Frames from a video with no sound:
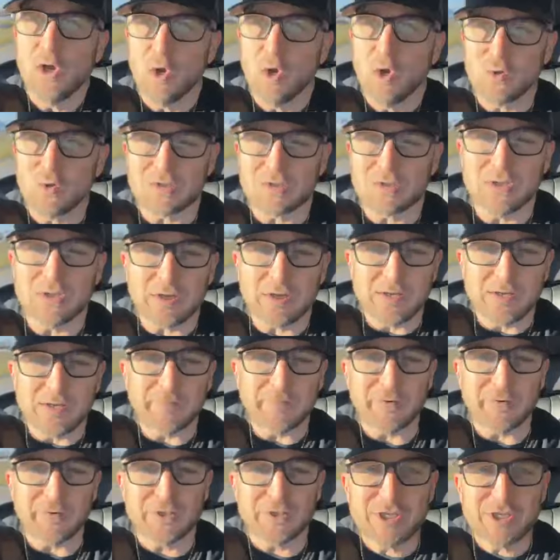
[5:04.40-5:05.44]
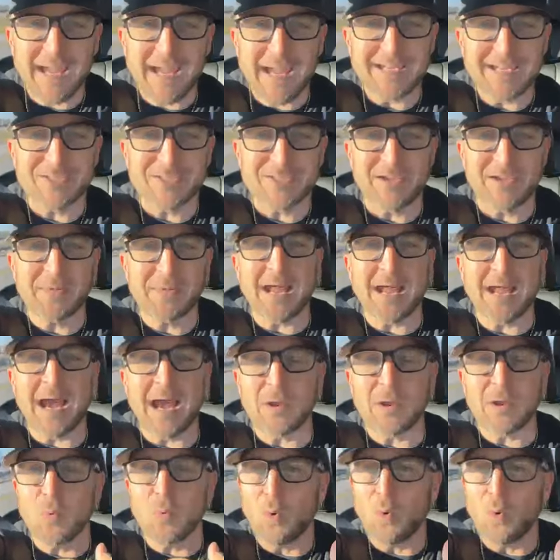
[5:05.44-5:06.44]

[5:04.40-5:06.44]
who's looking for change. Him and I are